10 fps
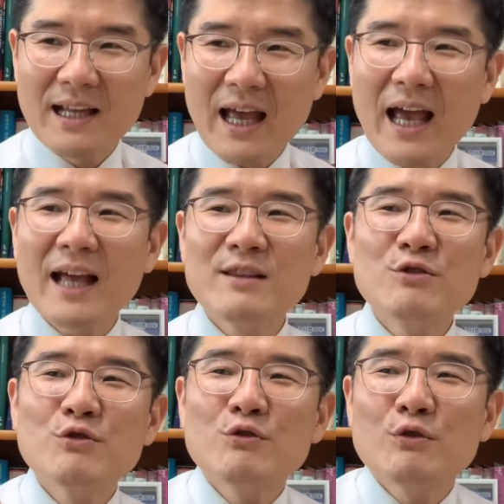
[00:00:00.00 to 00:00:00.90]
and
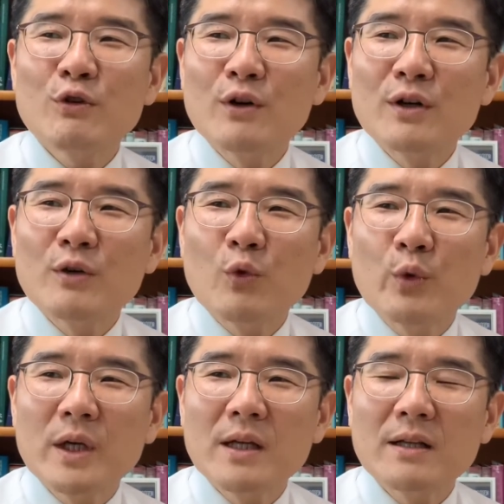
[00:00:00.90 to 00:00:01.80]
you
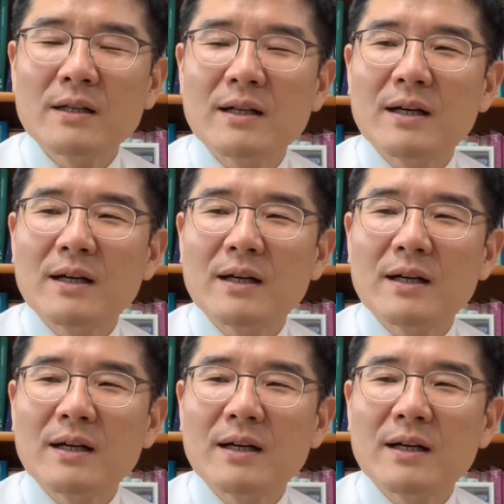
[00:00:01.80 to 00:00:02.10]
will